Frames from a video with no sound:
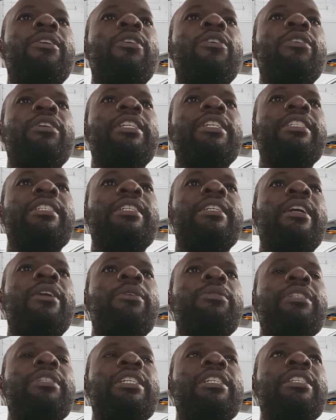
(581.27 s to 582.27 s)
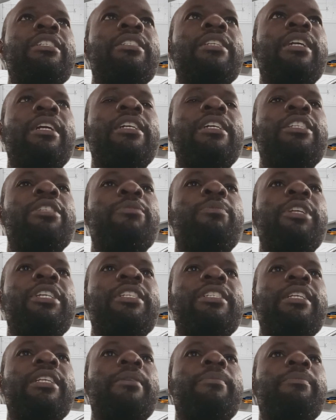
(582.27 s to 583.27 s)
concrete grout is
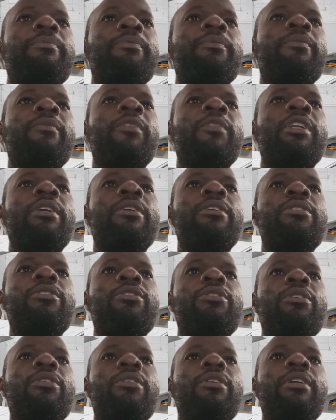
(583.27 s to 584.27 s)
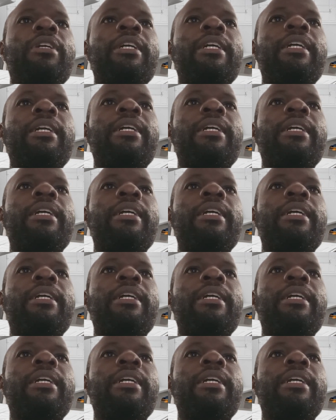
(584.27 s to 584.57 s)
placed. So